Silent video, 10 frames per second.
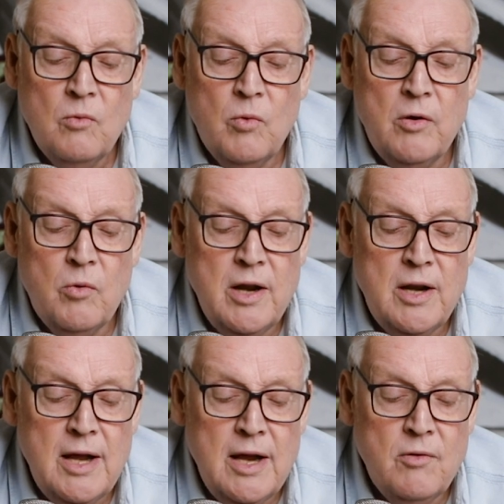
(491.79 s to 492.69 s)
We
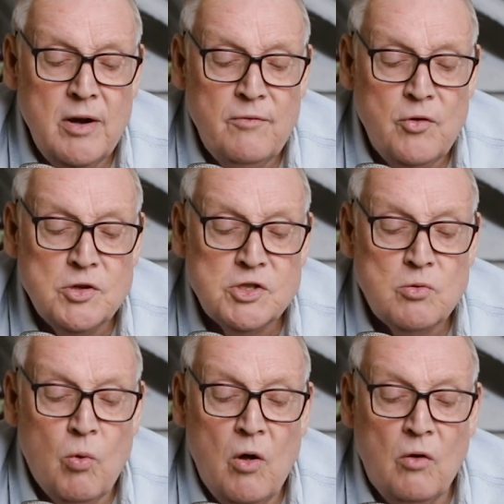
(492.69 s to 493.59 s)
read here in verse
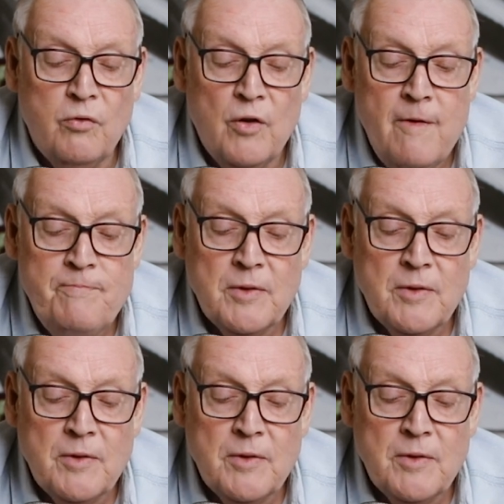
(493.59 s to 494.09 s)
12,